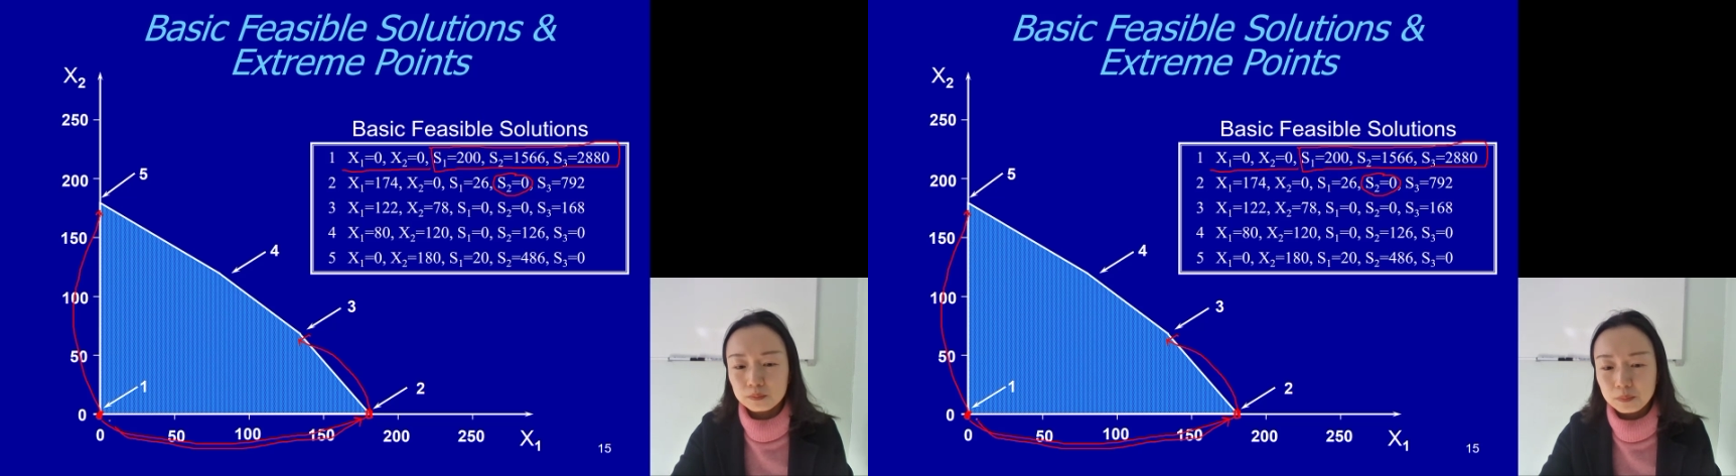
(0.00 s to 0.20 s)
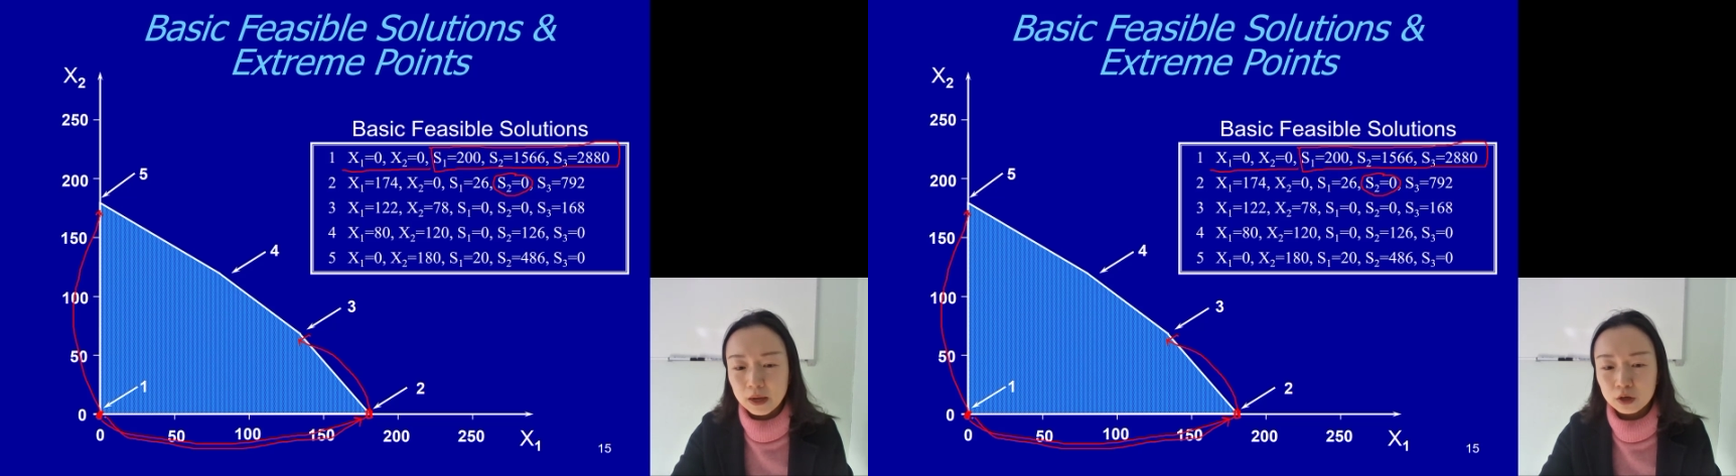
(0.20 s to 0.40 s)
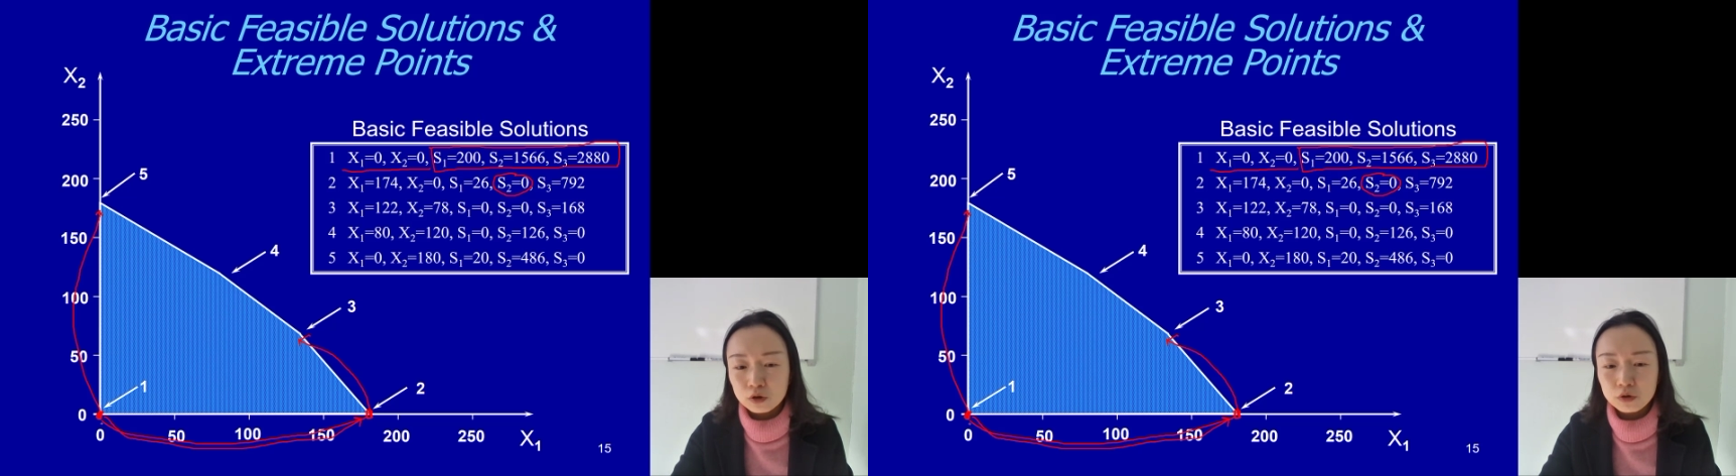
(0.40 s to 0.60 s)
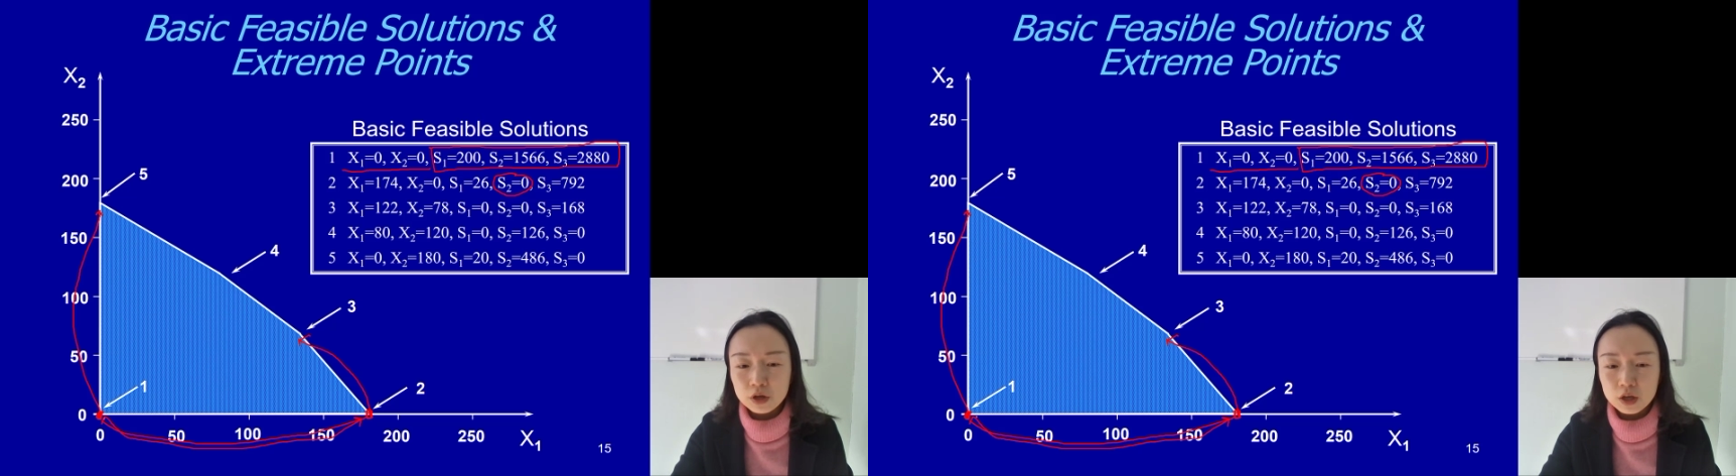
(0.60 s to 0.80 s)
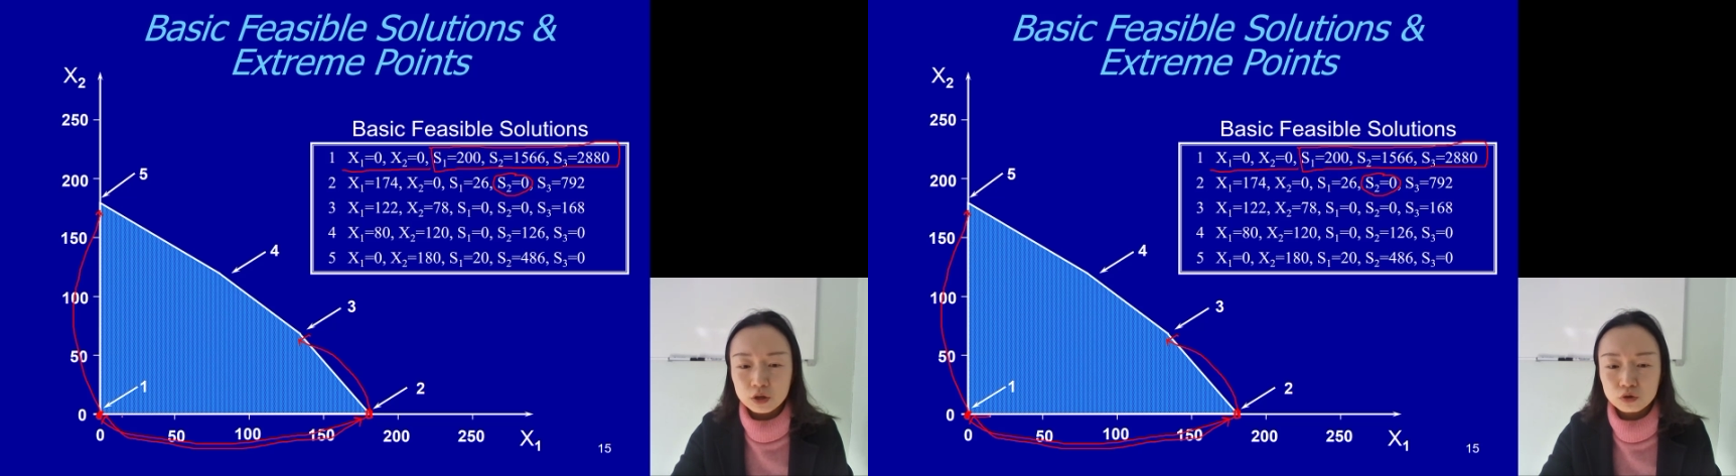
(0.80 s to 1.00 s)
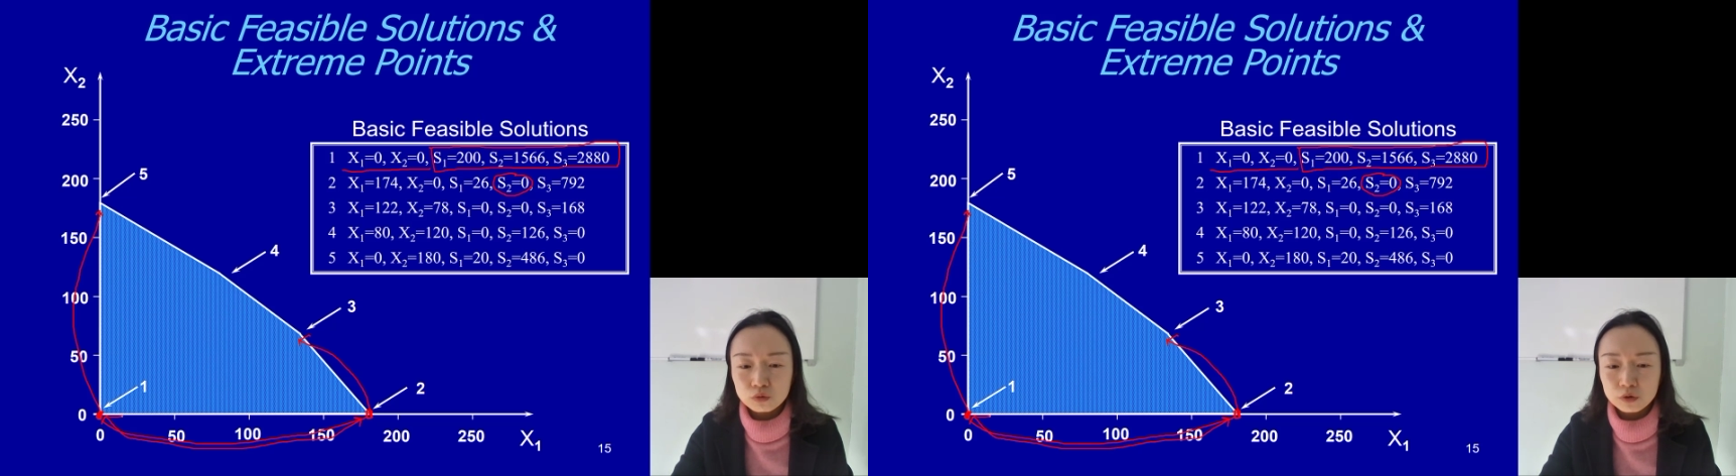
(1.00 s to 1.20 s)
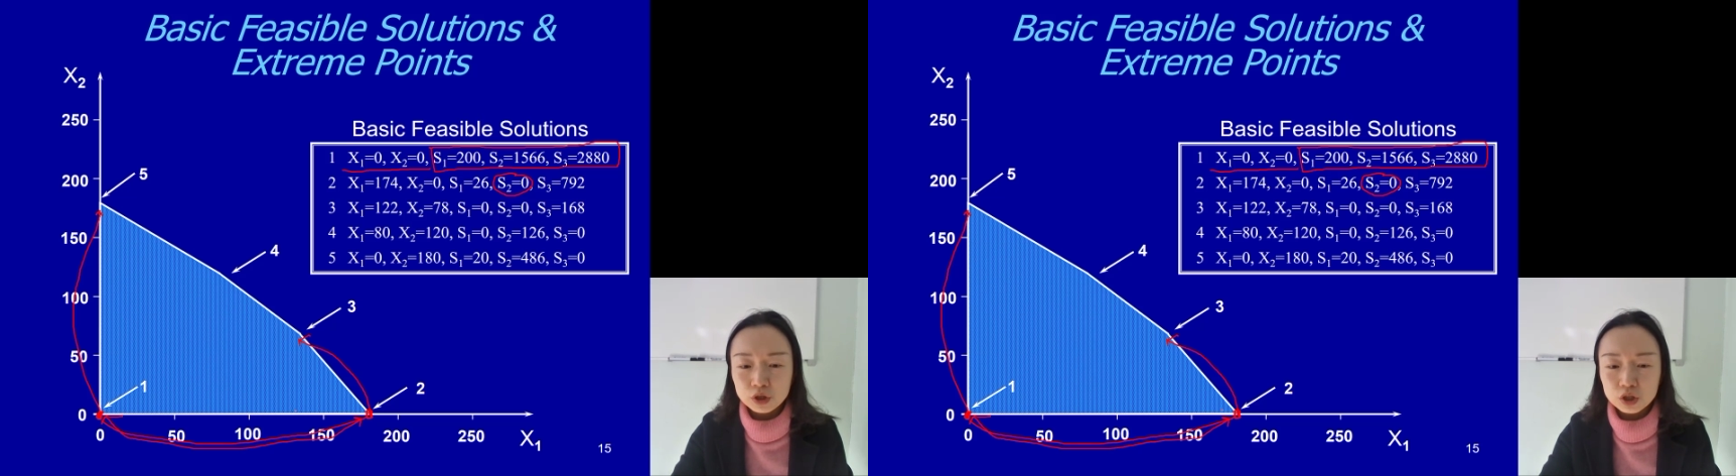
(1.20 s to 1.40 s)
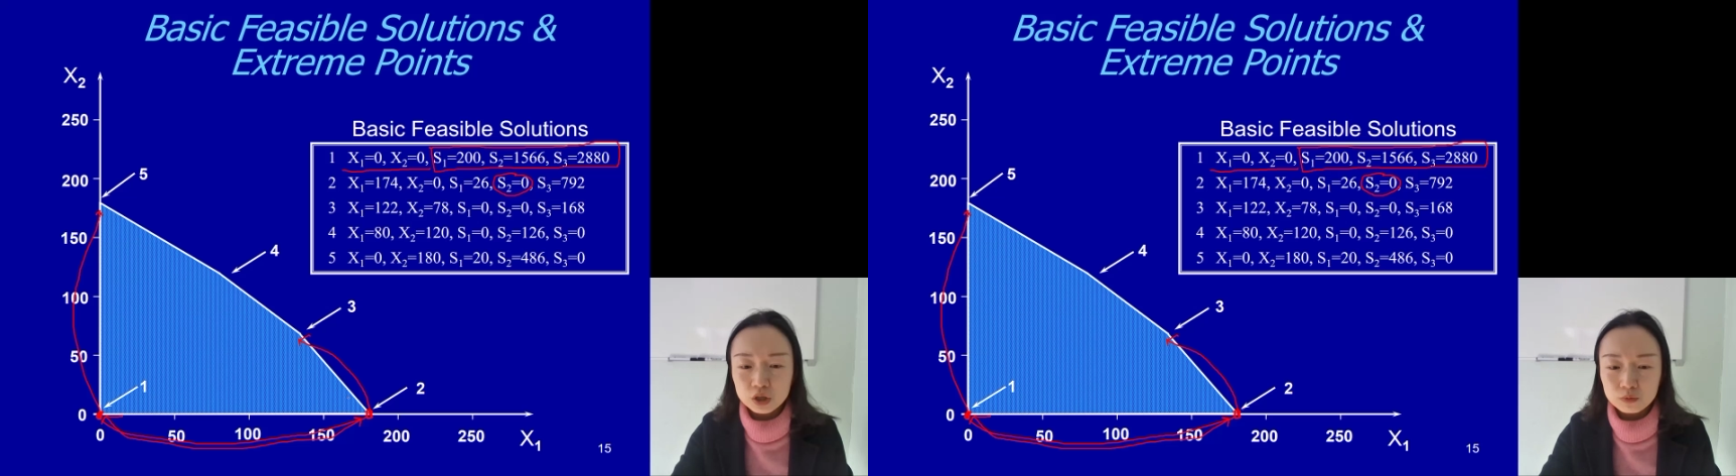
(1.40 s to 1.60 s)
By going into which